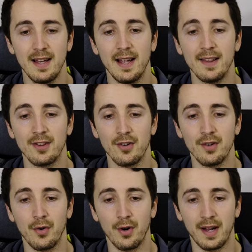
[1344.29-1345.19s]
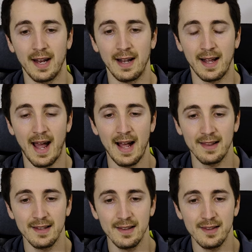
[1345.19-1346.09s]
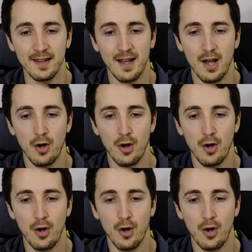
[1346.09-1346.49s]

and certain organic acids,